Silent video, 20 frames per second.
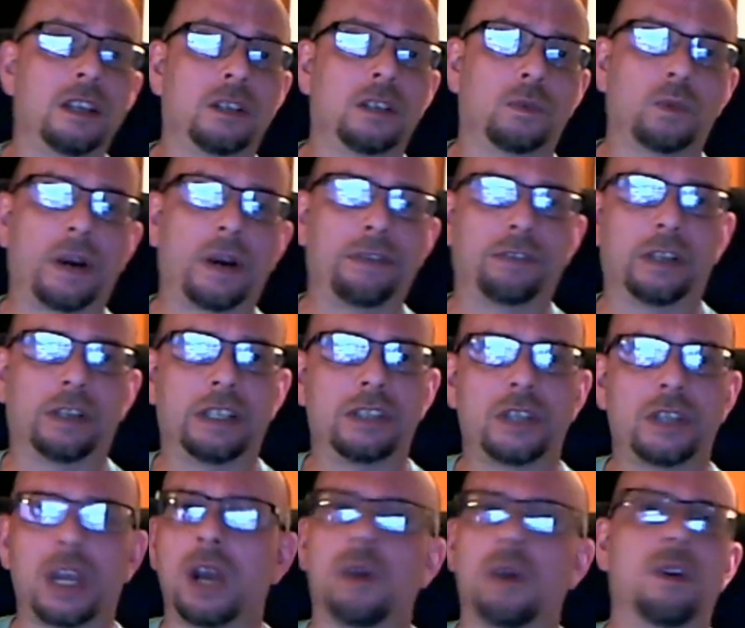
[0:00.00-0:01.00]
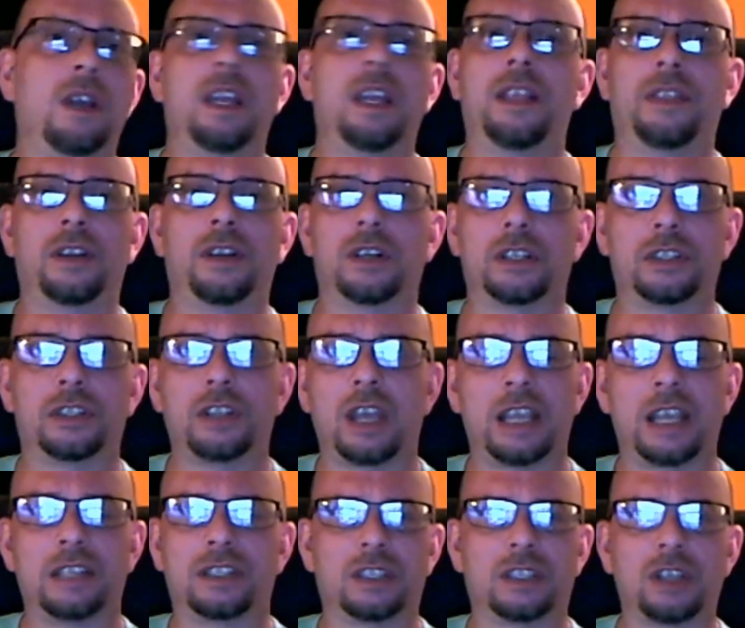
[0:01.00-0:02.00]
Rightfully so. There are,
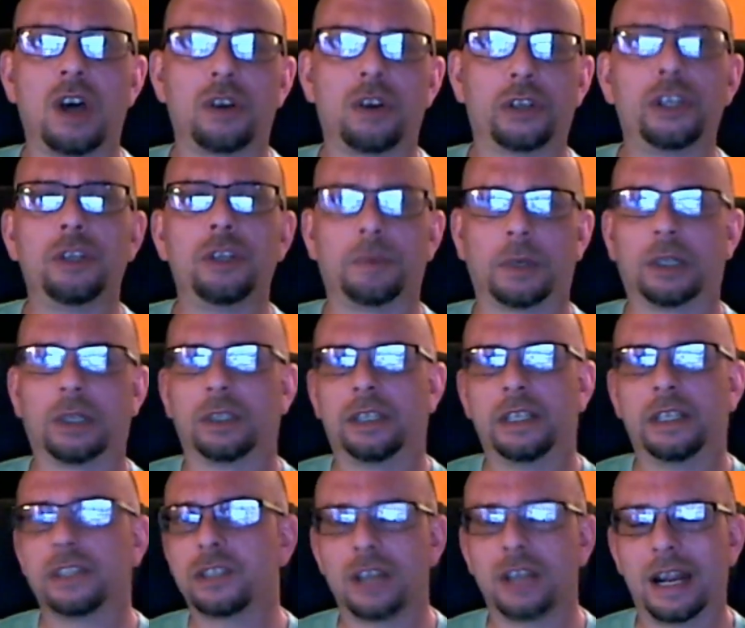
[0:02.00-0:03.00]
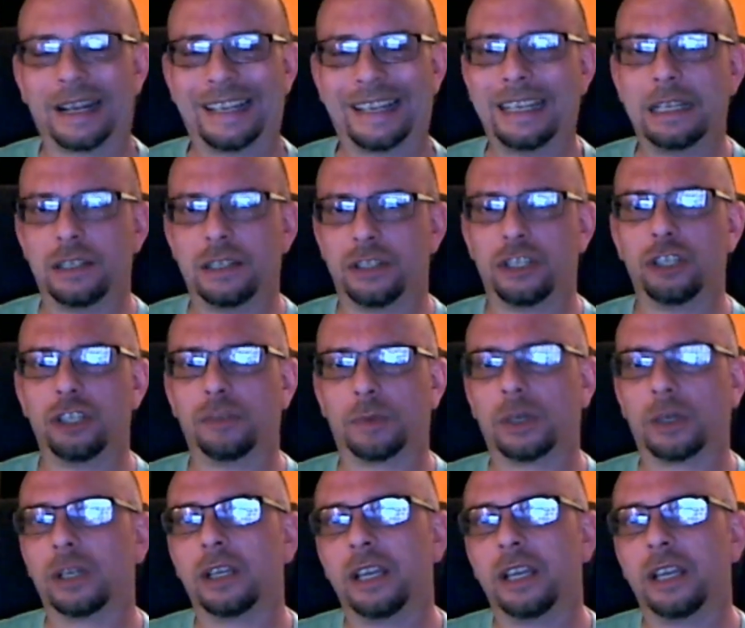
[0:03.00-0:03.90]
it's adult humor. It's not kids' humor.